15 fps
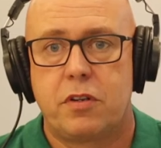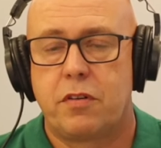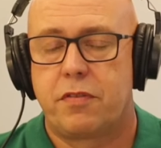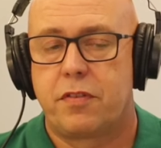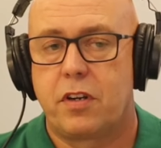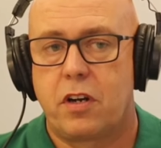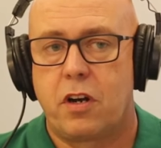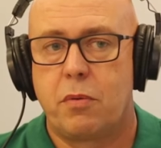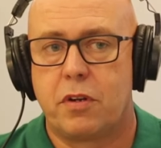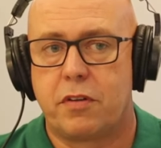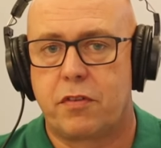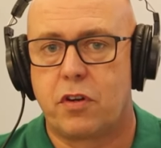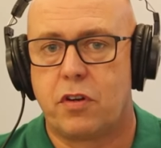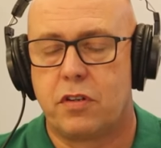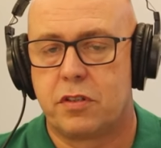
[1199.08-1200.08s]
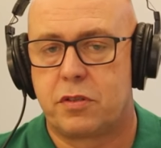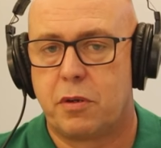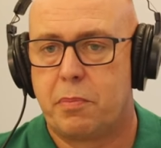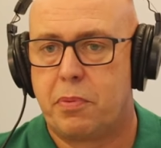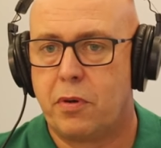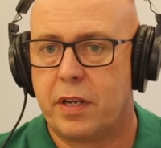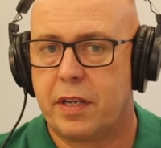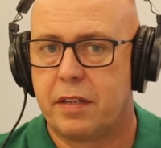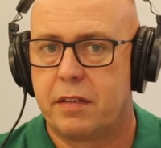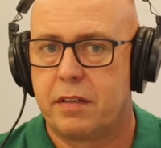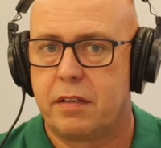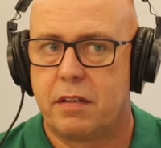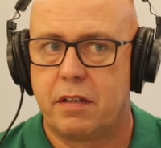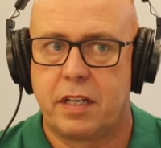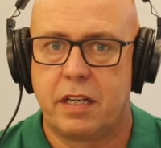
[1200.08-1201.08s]
have I would have gotten to a point
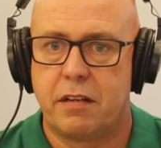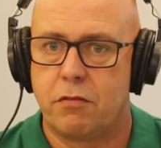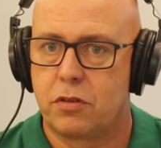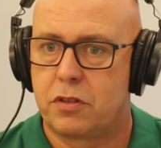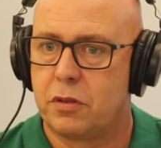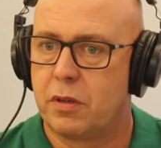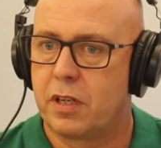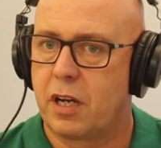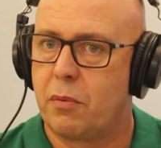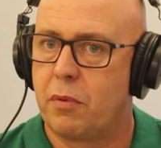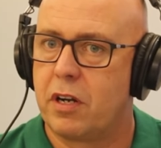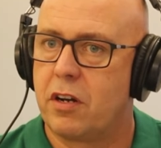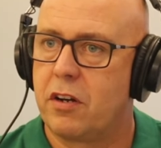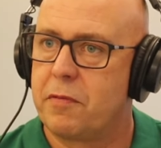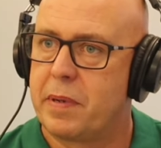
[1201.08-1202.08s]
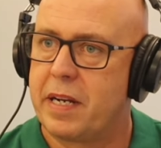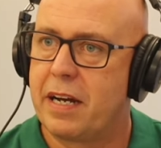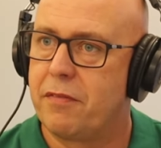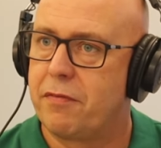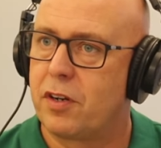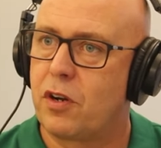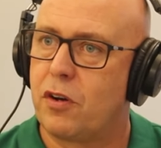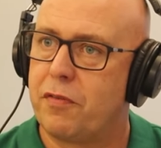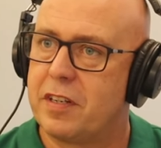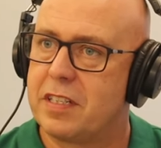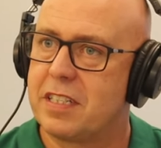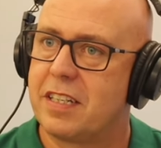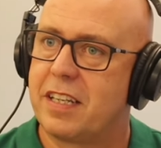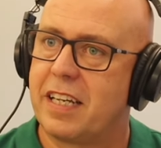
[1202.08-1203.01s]
a year or two ago when I'd have been out for coffees and